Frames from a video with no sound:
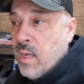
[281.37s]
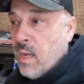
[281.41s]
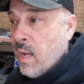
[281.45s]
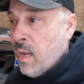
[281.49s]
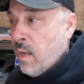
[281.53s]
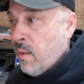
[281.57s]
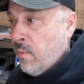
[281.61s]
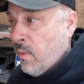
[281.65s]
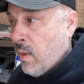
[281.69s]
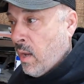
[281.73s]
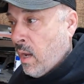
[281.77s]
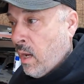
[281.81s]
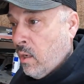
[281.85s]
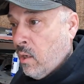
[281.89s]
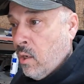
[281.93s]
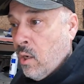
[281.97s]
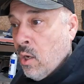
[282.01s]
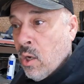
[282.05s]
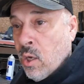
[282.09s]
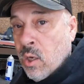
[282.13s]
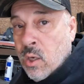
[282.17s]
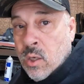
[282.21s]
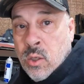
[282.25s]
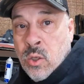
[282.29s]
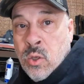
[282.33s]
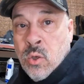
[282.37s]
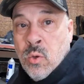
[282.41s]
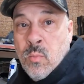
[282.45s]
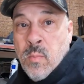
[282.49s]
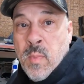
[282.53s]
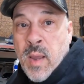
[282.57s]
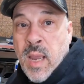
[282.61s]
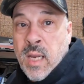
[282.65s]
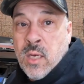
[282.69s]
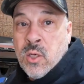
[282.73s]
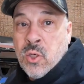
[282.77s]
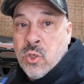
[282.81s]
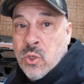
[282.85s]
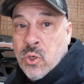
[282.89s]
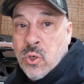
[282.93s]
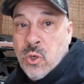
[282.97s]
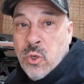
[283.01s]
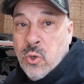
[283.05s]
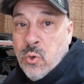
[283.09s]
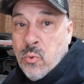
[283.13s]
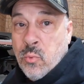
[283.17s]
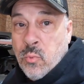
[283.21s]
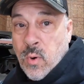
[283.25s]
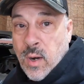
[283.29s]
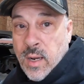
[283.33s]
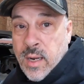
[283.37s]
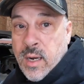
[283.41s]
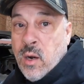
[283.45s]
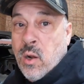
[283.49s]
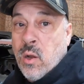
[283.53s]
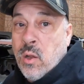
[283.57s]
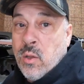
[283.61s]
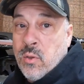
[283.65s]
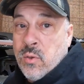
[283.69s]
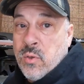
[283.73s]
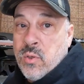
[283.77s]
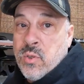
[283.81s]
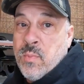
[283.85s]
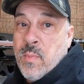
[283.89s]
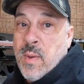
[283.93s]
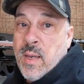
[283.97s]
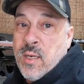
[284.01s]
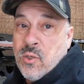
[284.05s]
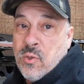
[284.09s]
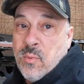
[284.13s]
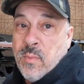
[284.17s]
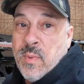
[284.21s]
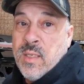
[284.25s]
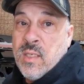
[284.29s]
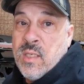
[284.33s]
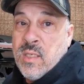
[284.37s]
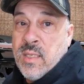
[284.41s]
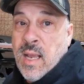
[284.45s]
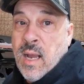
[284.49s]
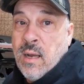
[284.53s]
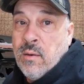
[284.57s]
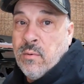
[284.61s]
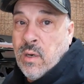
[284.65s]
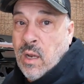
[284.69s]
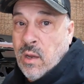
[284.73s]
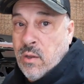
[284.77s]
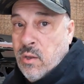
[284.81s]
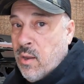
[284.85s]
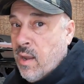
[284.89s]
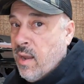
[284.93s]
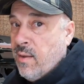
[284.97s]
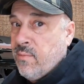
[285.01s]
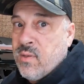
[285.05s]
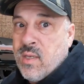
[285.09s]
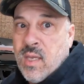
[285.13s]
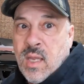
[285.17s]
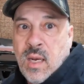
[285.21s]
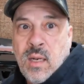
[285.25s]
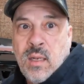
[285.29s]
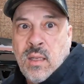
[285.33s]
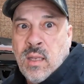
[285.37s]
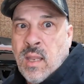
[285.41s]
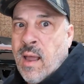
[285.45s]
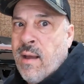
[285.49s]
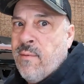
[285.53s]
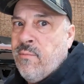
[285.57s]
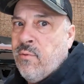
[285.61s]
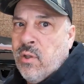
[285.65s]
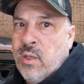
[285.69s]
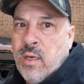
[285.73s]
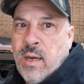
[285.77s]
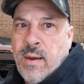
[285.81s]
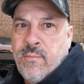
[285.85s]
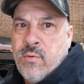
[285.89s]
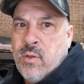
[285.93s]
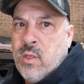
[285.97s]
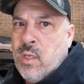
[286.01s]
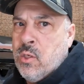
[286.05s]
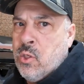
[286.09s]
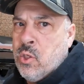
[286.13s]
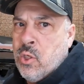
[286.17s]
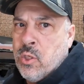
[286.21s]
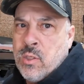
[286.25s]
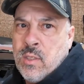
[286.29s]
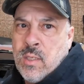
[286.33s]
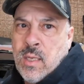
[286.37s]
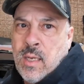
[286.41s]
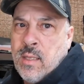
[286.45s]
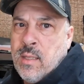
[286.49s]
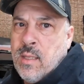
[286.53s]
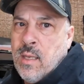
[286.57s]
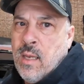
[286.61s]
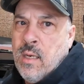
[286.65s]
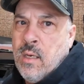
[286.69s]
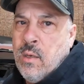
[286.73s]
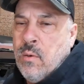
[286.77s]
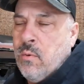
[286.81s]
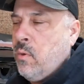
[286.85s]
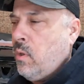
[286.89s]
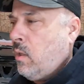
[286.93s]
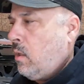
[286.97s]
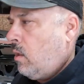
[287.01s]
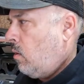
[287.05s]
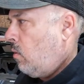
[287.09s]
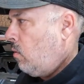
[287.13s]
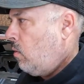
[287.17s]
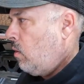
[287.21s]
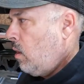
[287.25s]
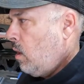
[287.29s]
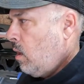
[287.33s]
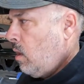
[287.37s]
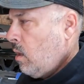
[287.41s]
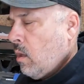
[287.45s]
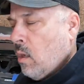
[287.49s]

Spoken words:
And then you make sure you write all those measurements down. Now you have to get it level and everything just like they do, you know.